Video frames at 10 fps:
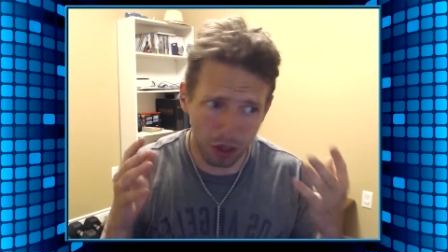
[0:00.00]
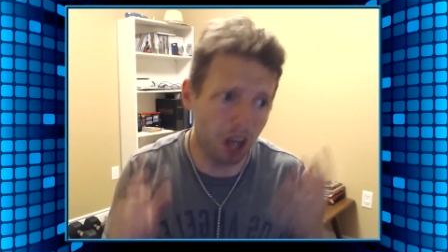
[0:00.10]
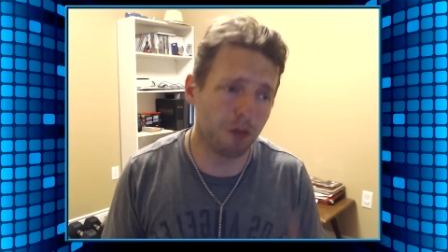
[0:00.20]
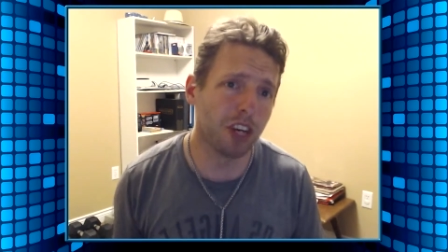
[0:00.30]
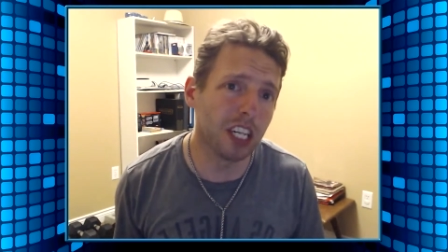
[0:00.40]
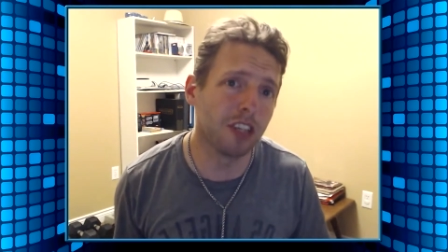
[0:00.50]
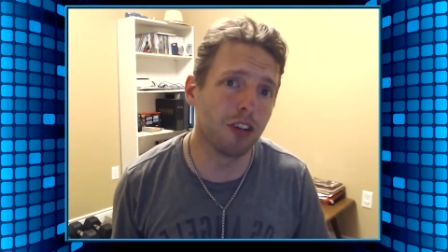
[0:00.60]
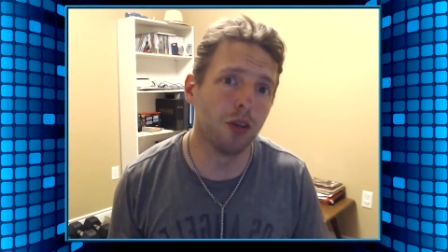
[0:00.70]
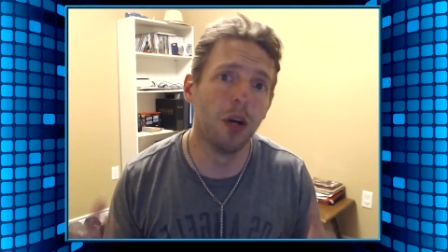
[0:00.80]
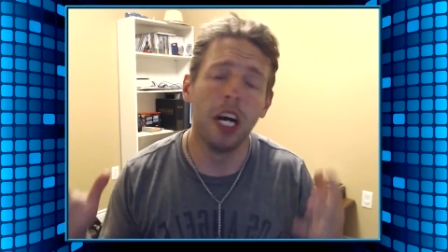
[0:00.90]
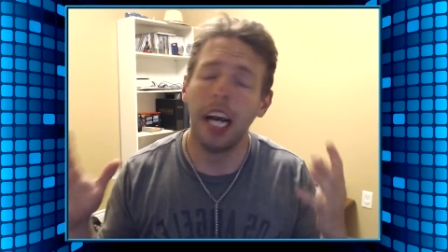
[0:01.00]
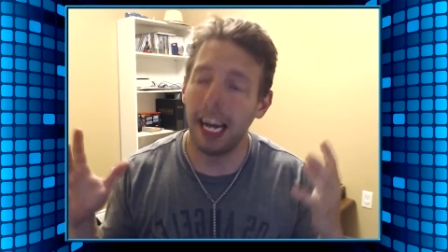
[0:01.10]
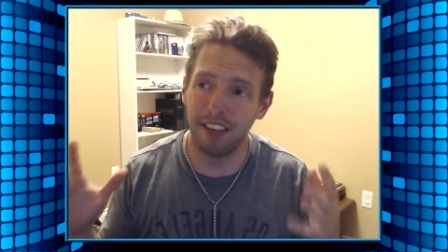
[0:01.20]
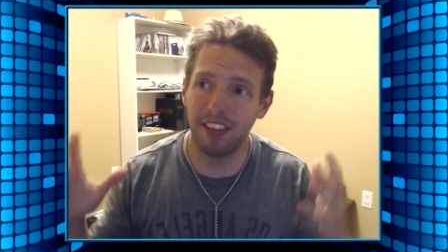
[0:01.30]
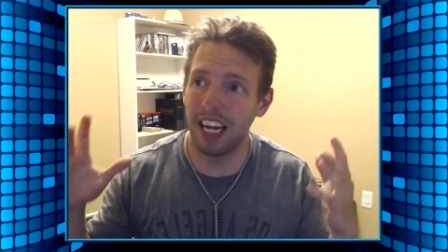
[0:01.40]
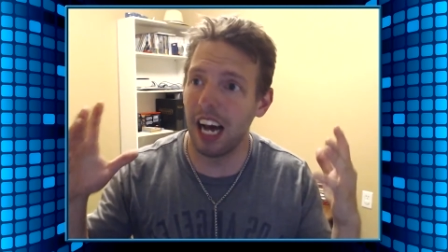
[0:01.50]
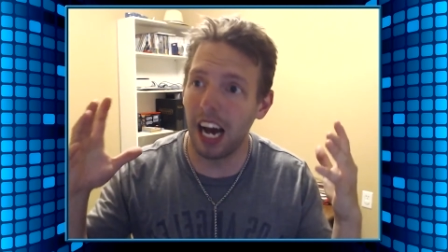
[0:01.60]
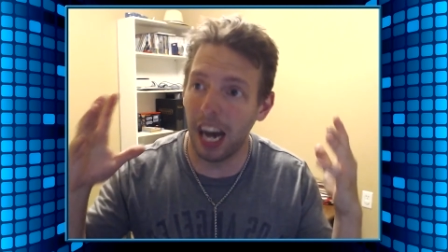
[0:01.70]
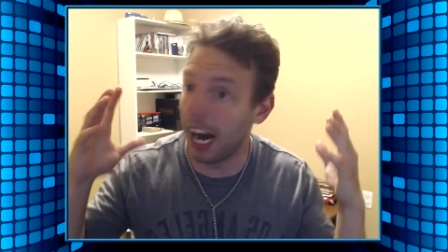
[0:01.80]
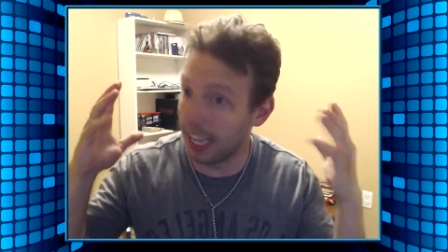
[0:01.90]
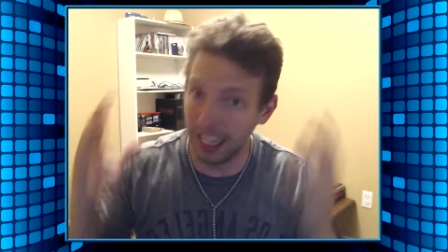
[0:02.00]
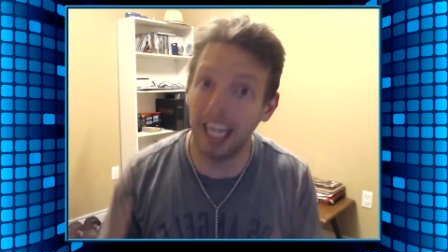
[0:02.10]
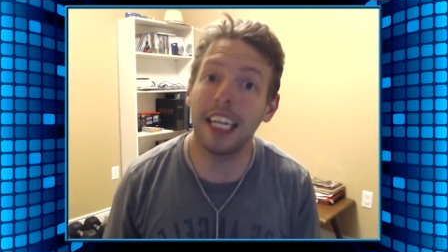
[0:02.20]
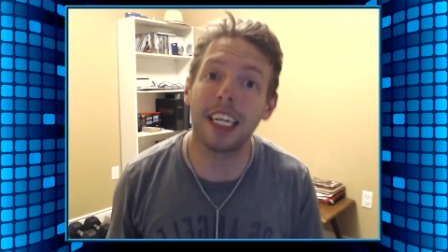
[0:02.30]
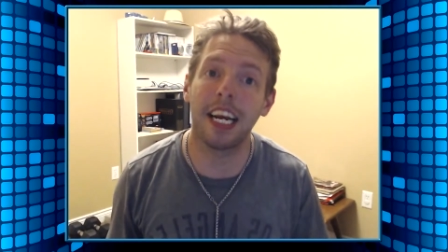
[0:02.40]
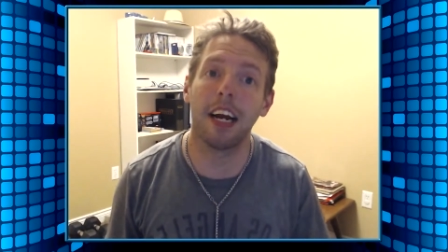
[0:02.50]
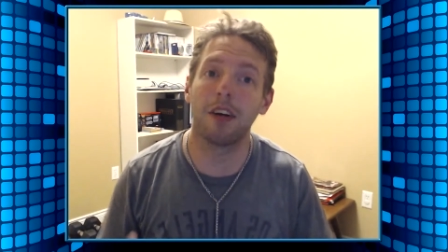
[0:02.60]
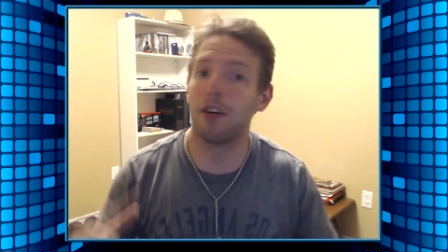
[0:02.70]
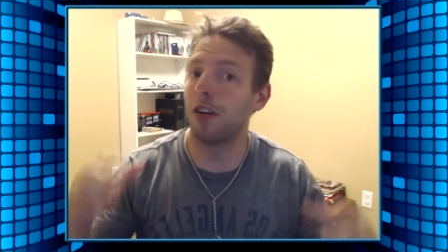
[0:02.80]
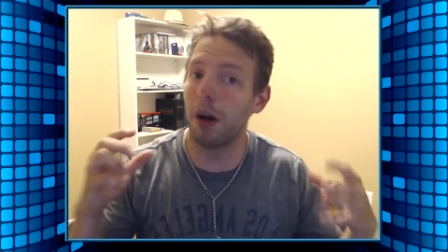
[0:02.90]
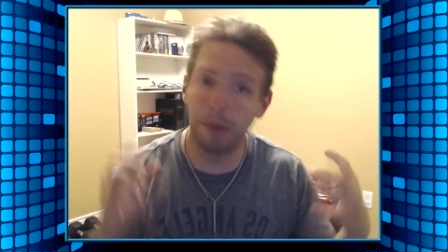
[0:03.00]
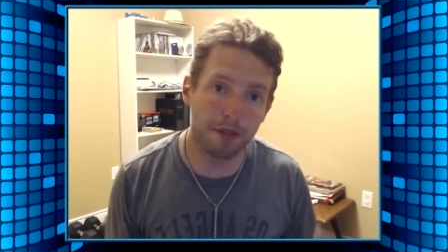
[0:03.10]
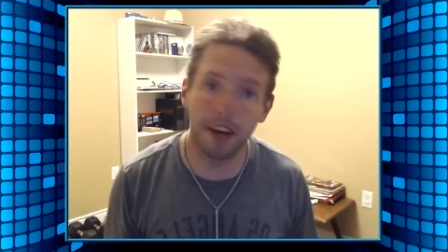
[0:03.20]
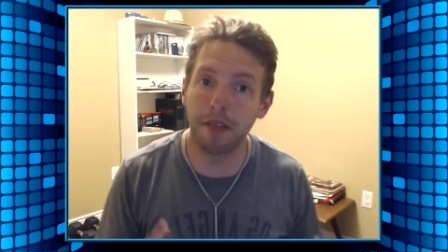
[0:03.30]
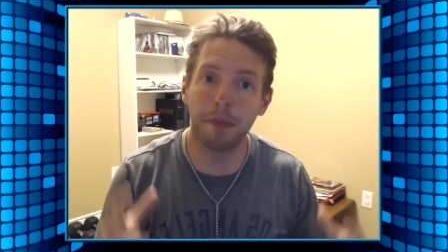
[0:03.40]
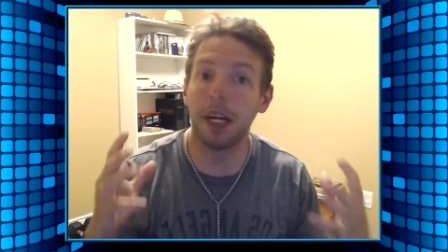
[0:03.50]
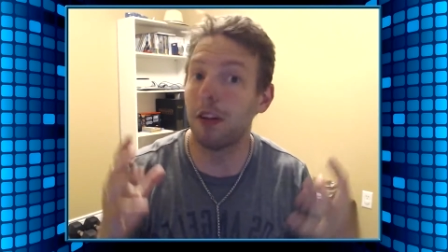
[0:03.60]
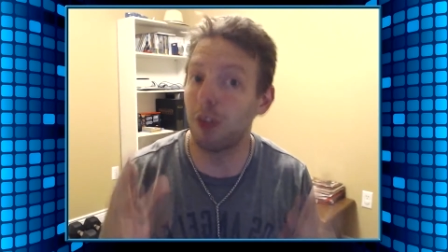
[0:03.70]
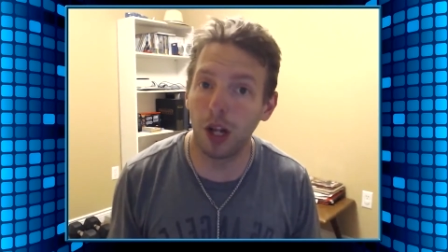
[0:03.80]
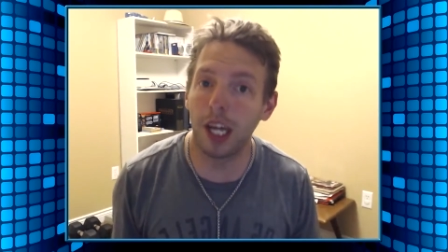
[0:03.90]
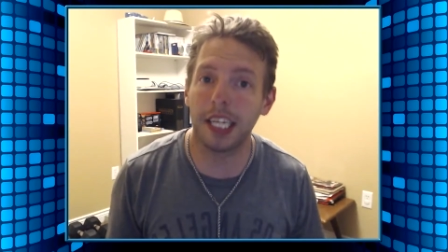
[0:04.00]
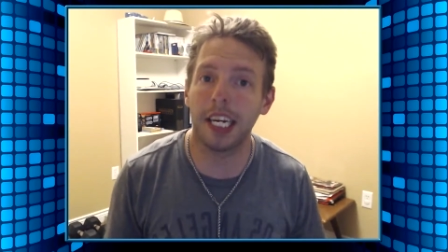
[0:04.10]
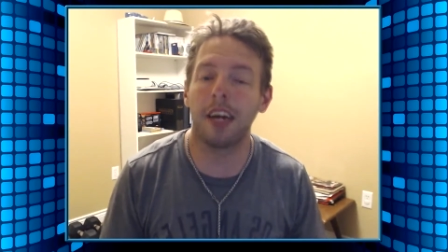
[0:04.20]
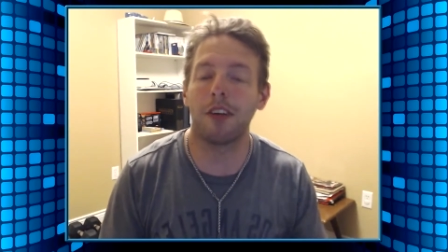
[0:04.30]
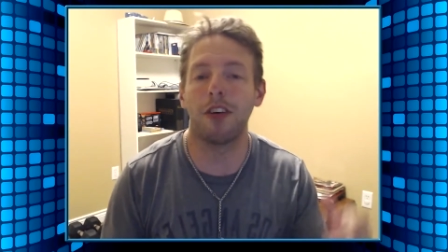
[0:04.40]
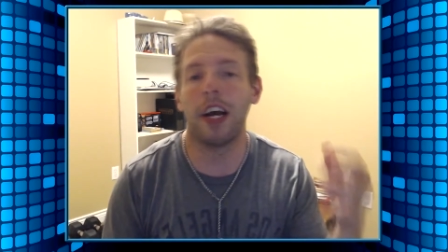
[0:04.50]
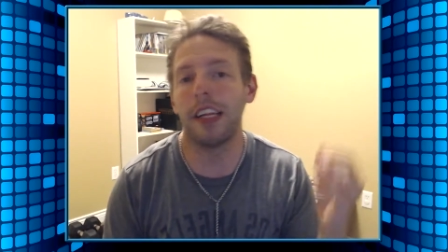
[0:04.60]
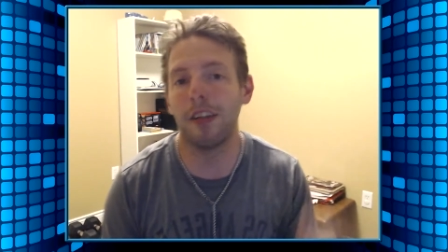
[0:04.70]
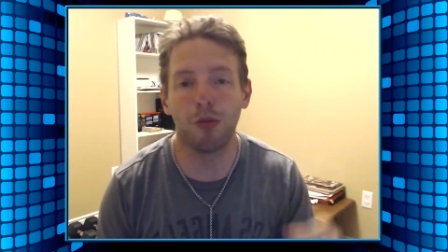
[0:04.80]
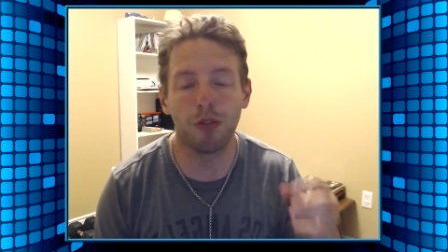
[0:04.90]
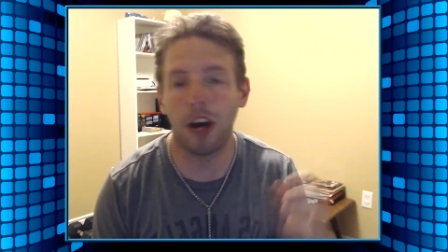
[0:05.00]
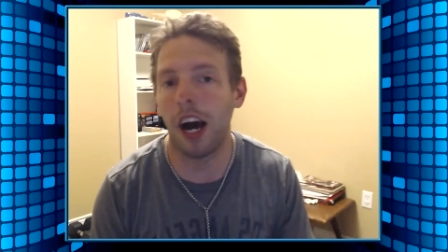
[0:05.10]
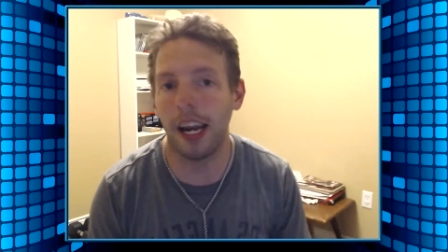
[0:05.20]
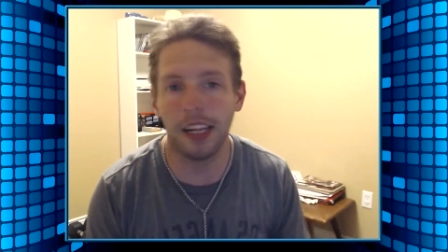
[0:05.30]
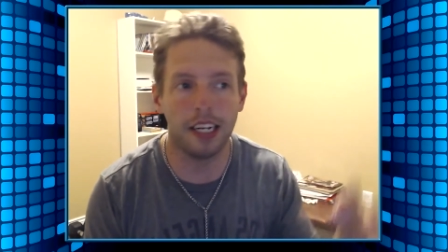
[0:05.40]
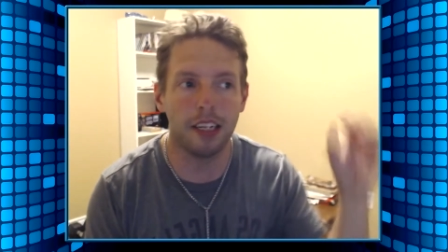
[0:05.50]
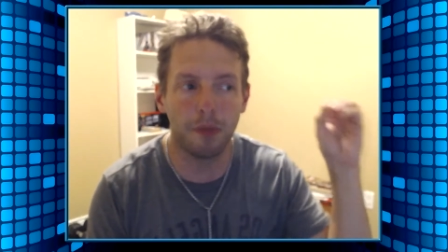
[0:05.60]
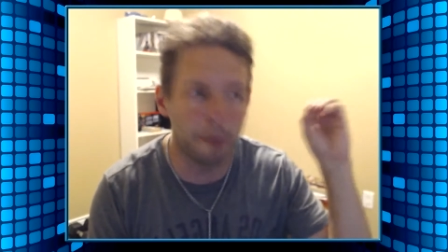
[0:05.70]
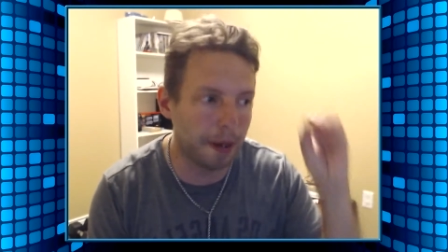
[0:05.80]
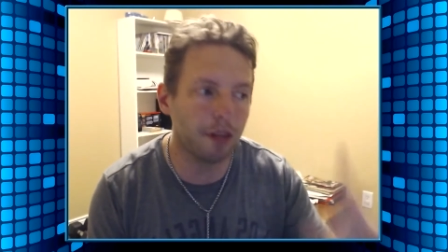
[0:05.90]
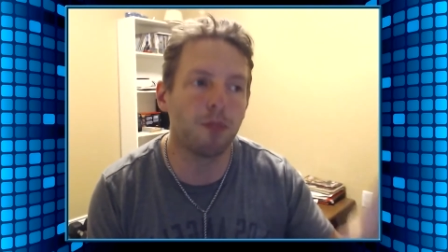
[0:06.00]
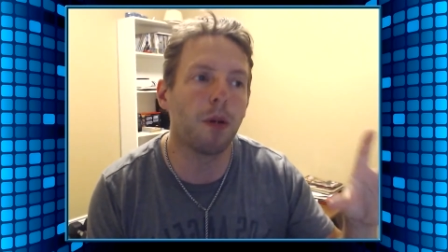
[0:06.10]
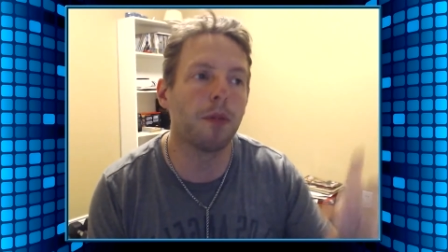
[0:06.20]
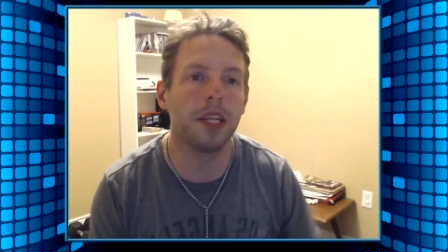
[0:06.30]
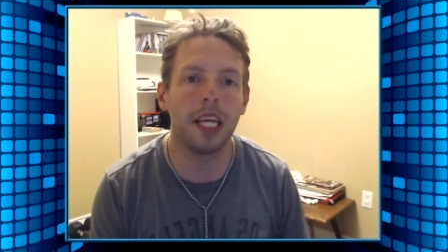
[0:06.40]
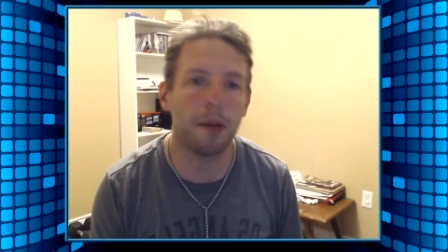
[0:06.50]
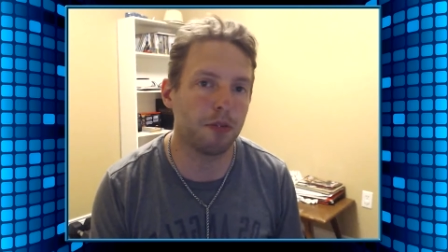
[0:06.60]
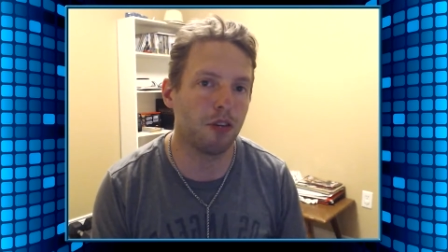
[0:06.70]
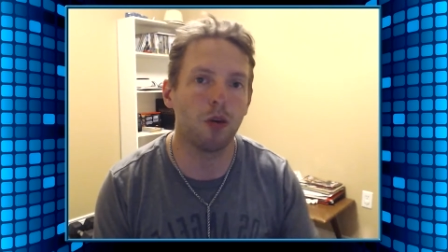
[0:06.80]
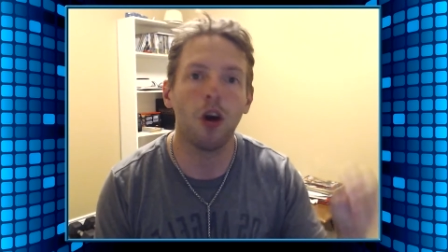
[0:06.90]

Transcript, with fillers: I really do. As I said, I, I like the character, not my favorite, but I do like the character, and this was a highlight. The best moment of the episode,